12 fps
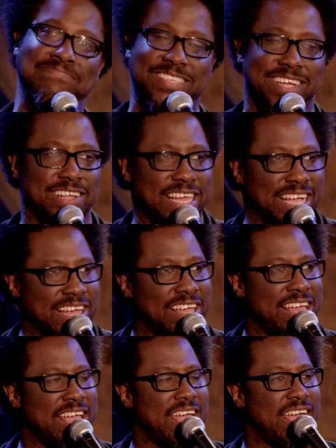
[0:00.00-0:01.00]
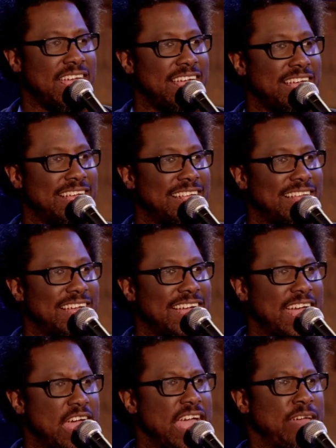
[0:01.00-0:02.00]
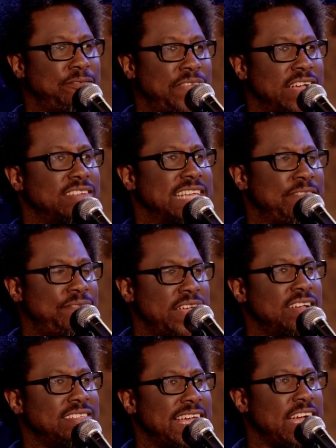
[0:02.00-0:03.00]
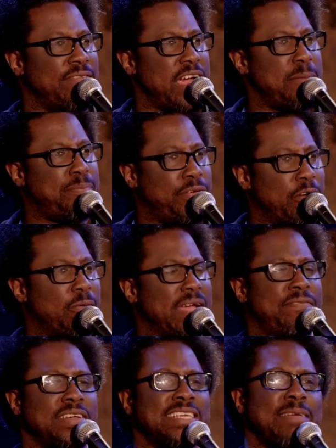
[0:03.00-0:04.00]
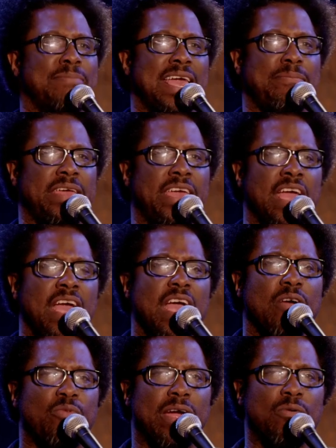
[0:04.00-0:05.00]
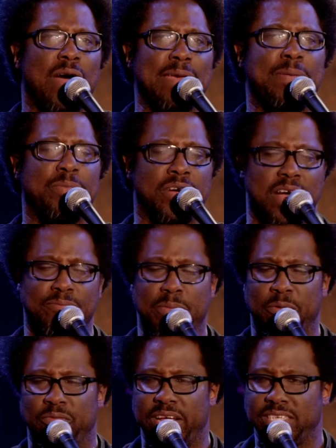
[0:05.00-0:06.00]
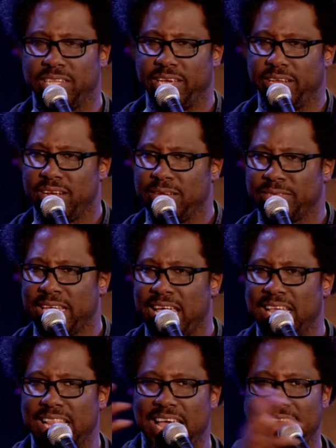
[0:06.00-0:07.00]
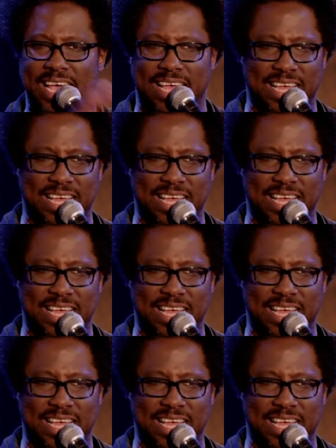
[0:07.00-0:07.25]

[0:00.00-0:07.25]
you know, like a, it feels, it feels like a very pure white. It feels like maybe where white people come from originally. You know what I'm saying? Like,